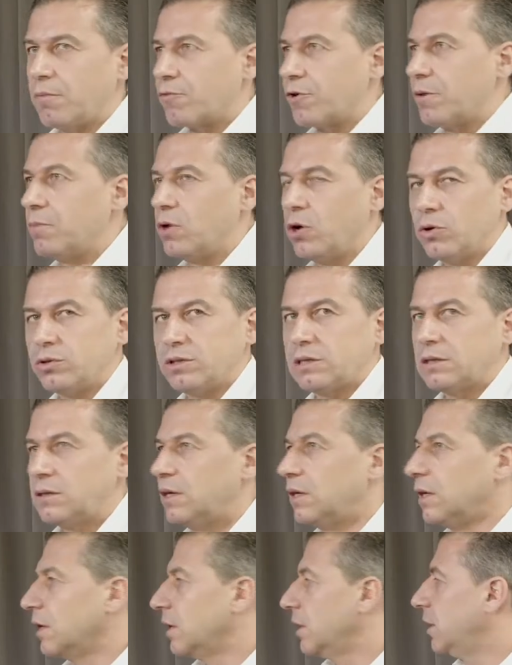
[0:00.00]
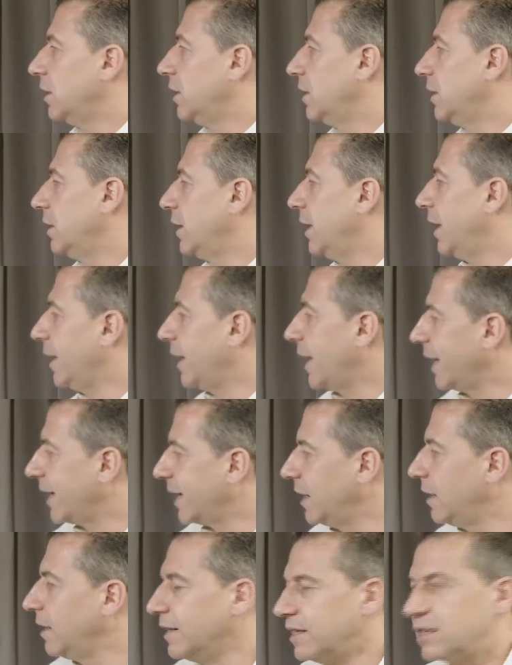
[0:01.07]
remote, and I
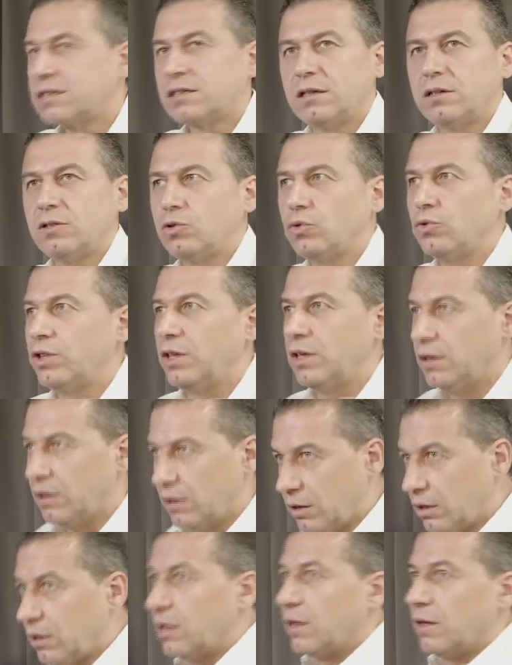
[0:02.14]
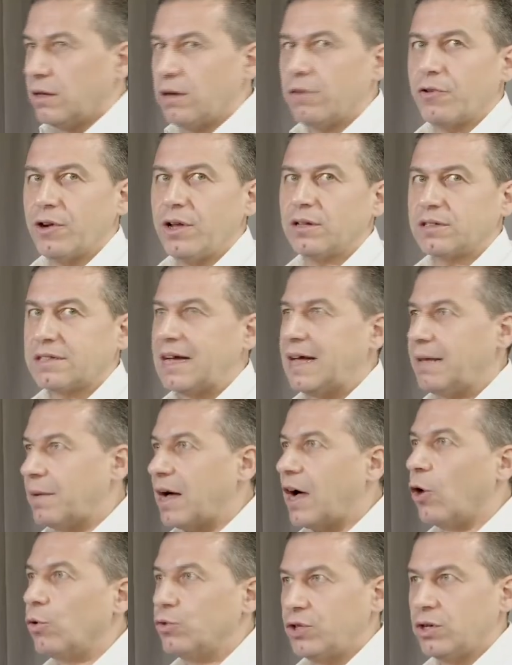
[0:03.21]
can listen to the real-time
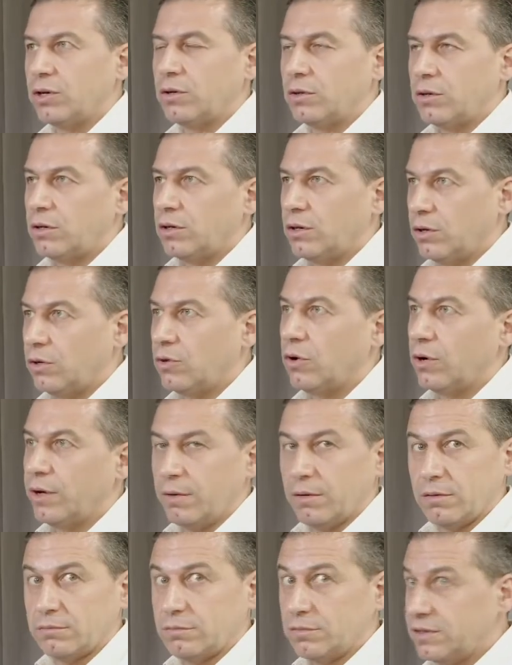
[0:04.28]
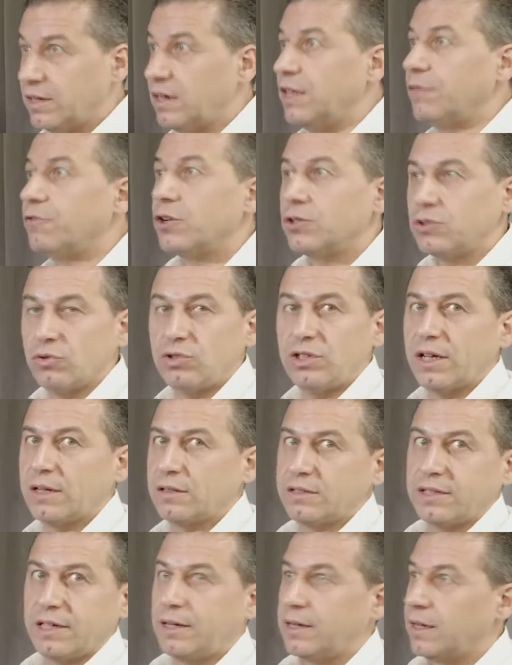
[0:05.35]
audio delivered to the
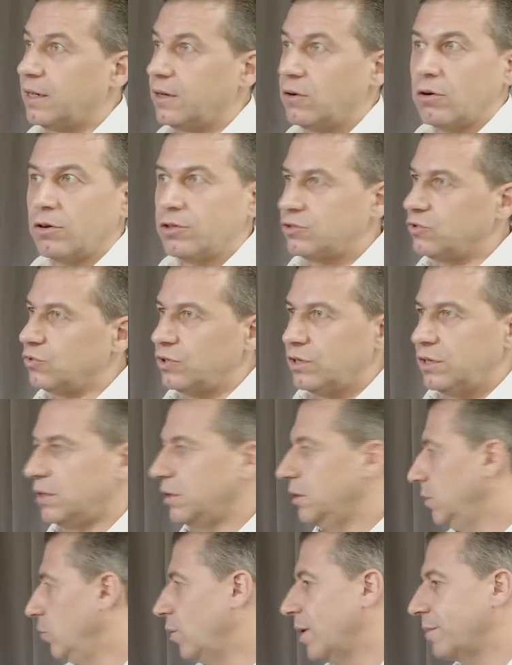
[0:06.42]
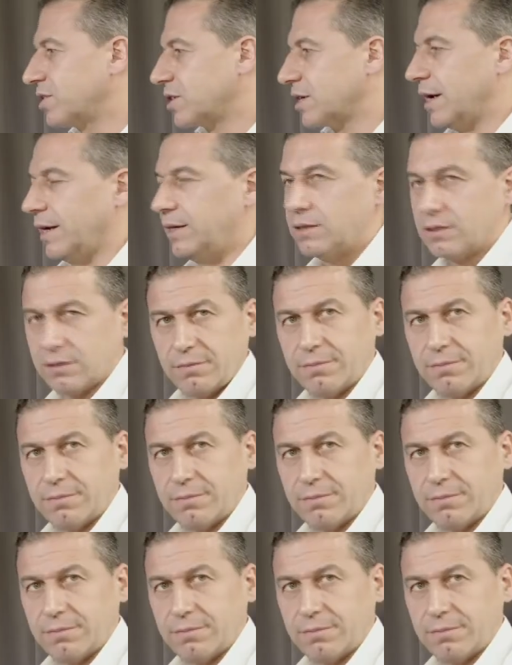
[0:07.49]
antenna or to the website.